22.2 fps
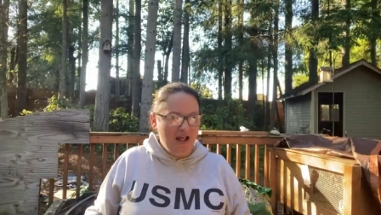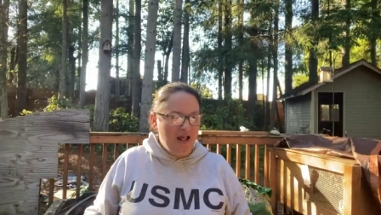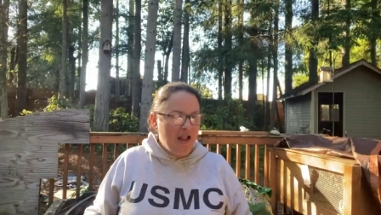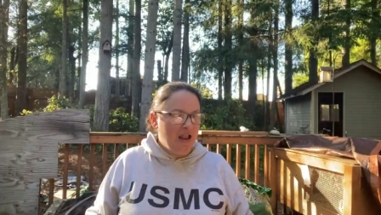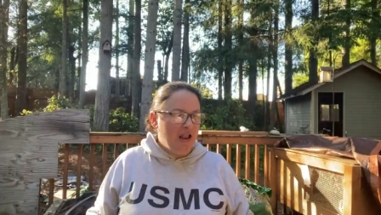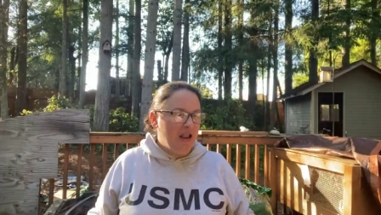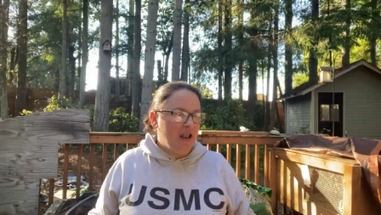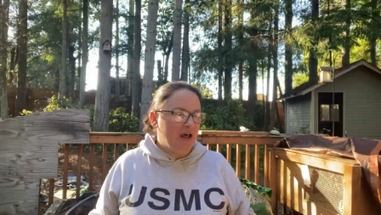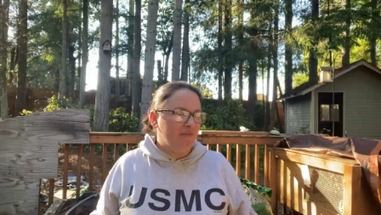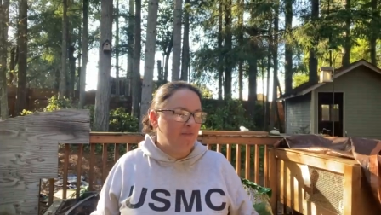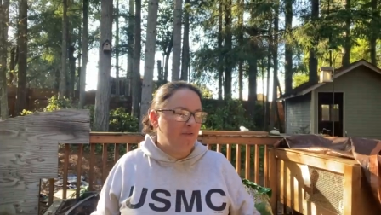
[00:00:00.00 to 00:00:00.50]

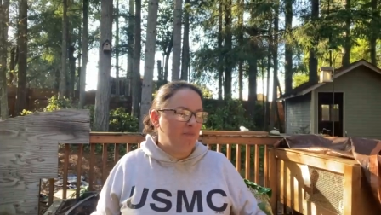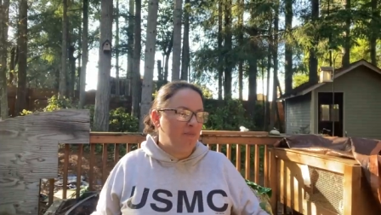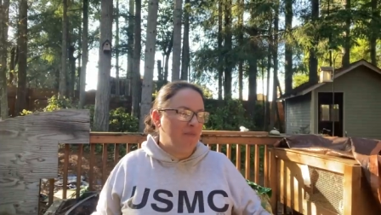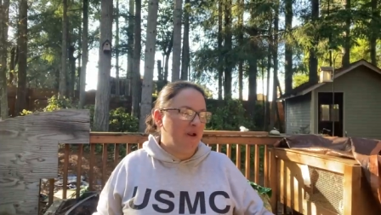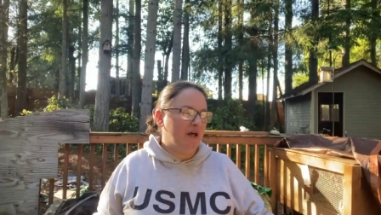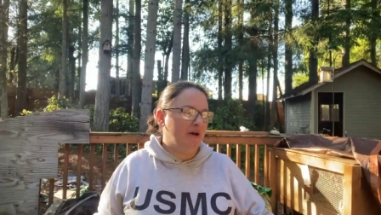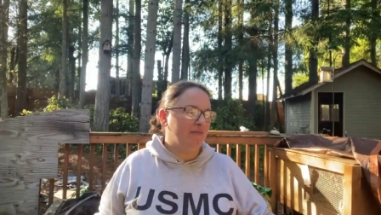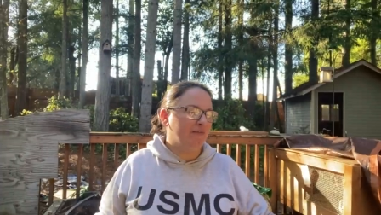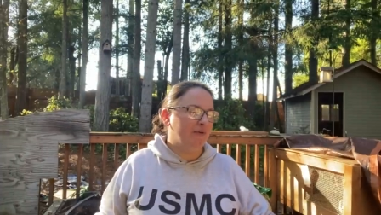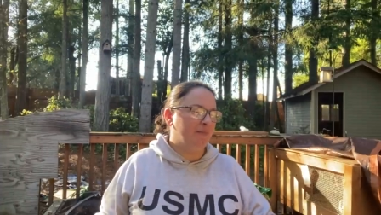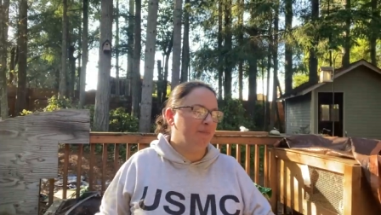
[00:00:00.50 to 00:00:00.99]
Love them,
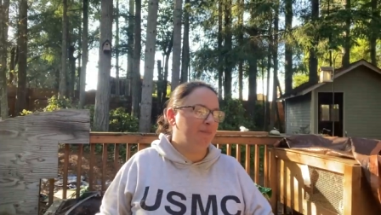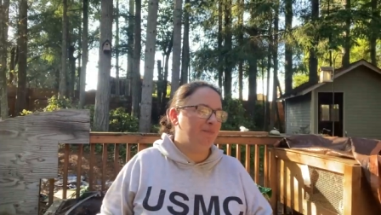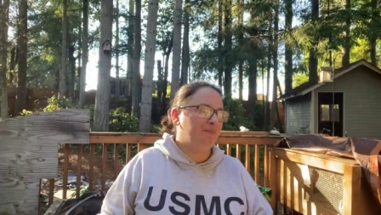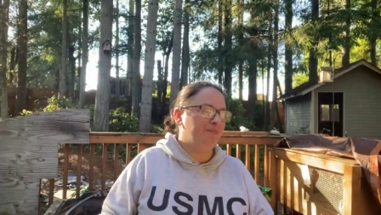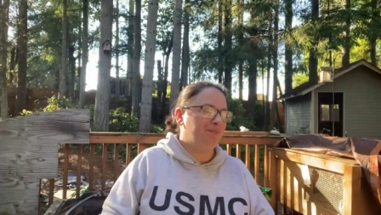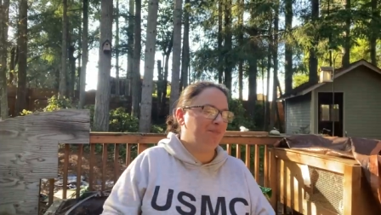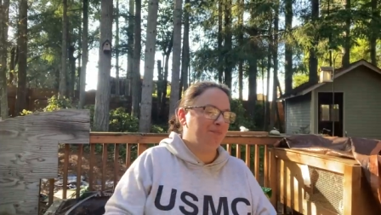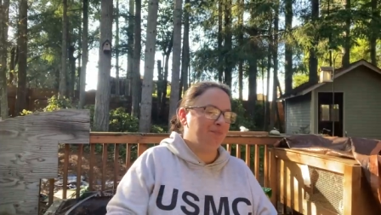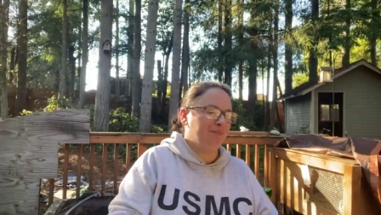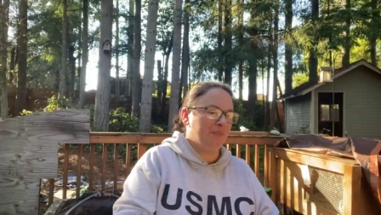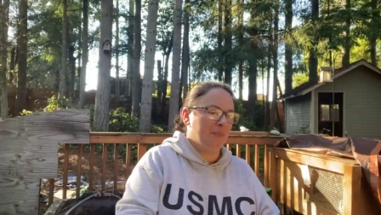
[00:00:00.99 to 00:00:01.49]
love them.
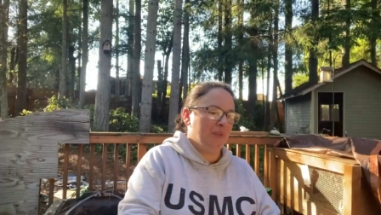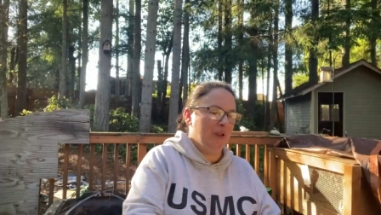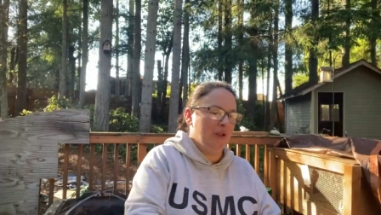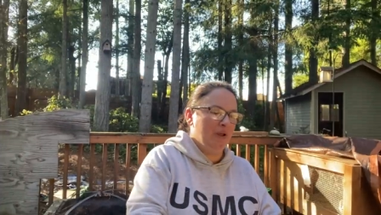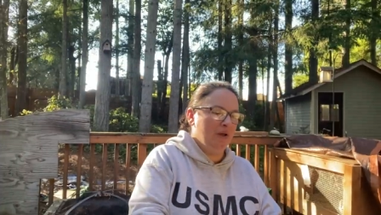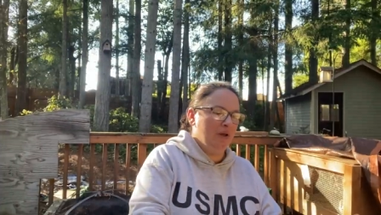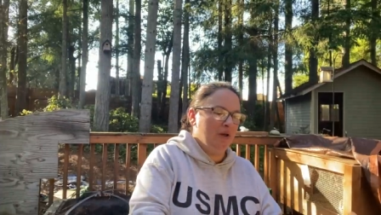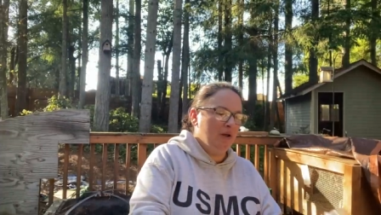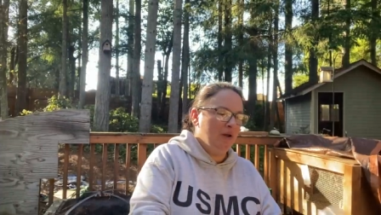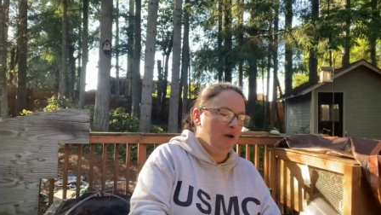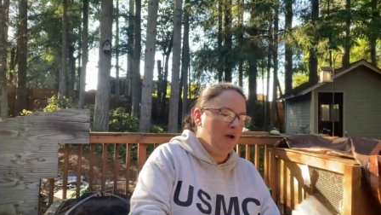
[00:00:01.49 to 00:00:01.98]

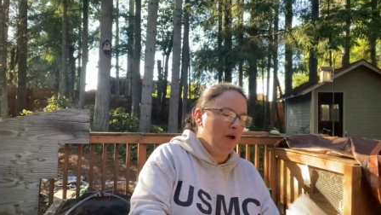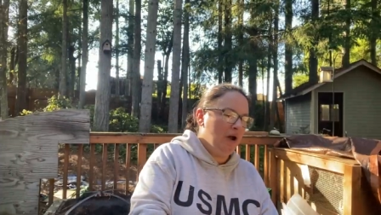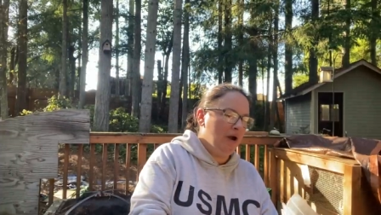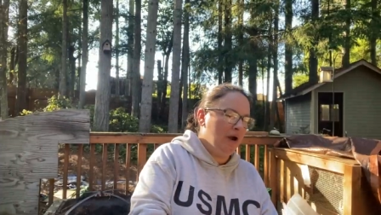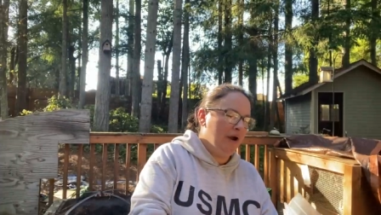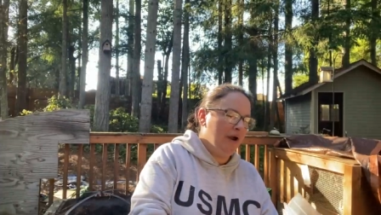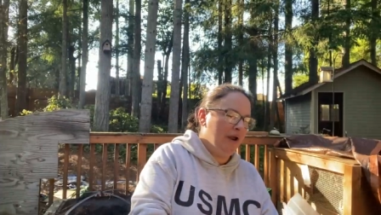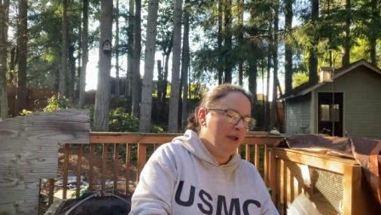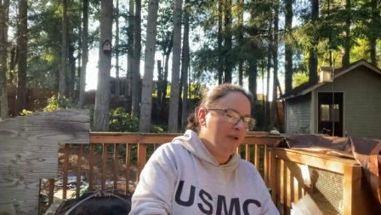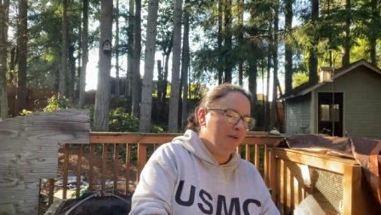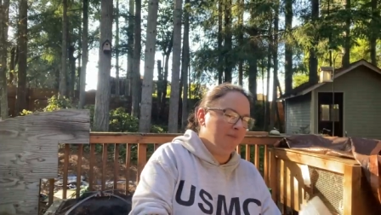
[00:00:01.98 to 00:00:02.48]
All
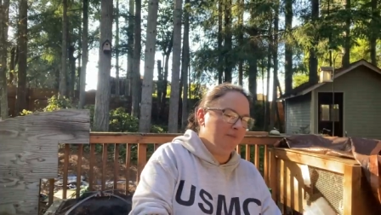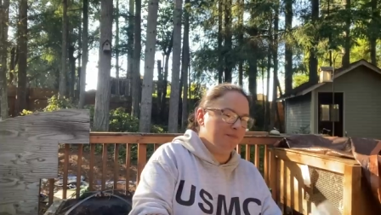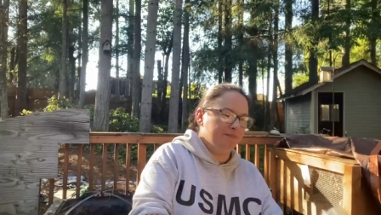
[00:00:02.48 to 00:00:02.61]
right,